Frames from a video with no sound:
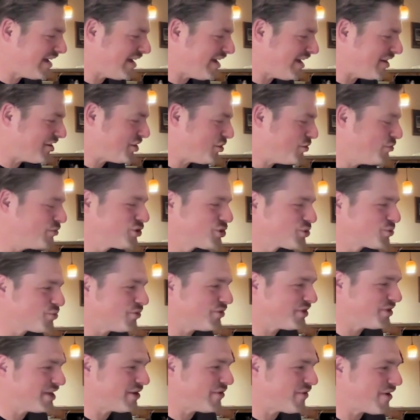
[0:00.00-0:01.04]

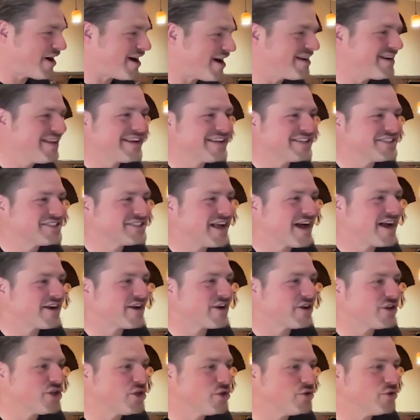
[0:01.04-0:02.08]
unusual. You know, hunting is not
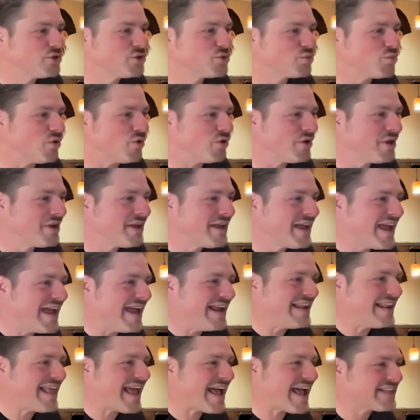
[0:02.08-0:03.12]
unusual.
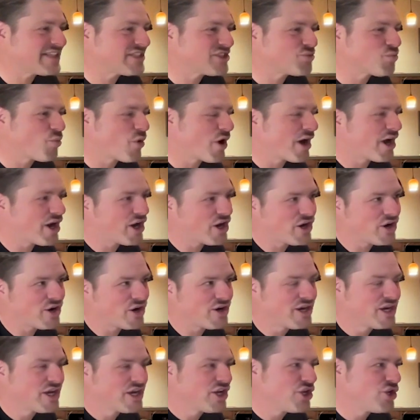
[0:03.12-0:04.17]
And that's
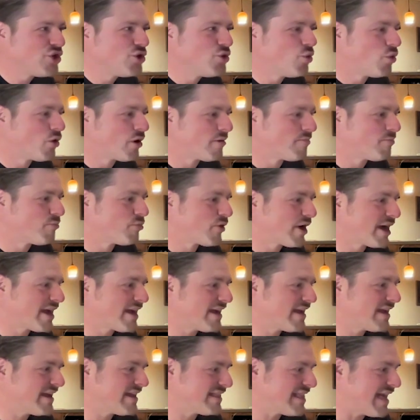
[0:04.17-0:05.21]
where you're
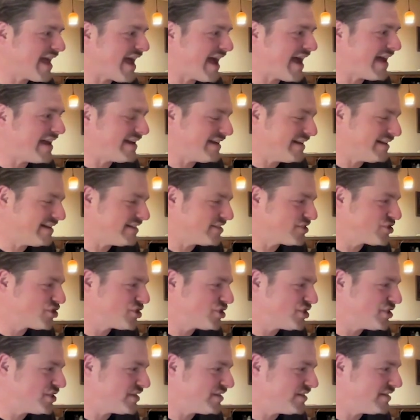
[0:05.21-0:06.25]
bringing that
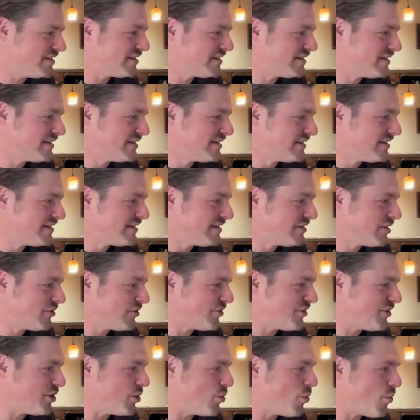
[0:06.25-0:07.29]
to
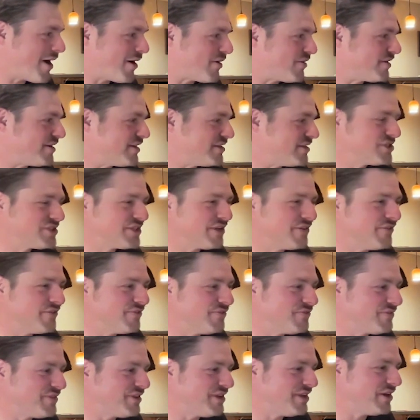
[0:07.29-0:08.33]
the awareness of,
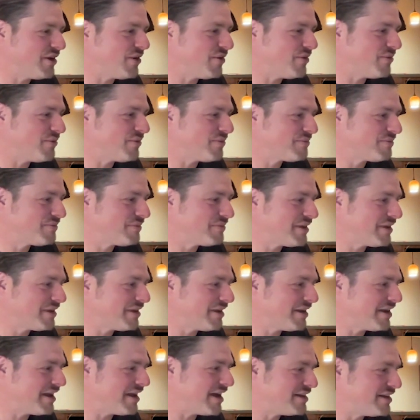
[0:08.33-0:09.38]
you know,
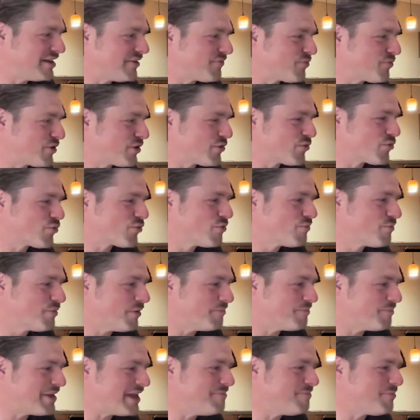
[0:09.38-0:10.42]
a different group
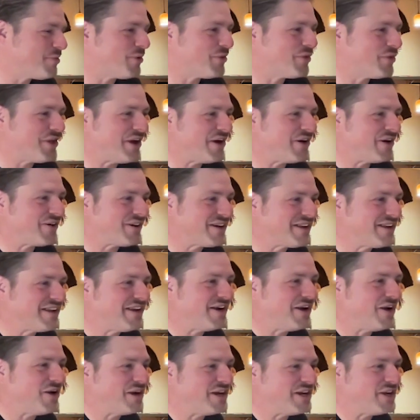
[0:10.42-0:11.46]
of people there, you
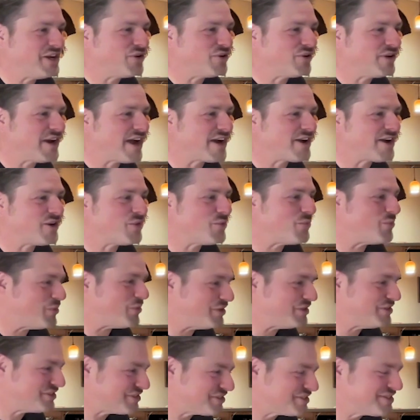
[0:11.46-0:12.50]
know, in your neck of the
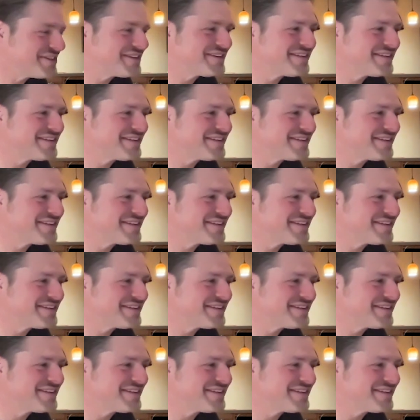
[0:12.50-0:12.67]
woods.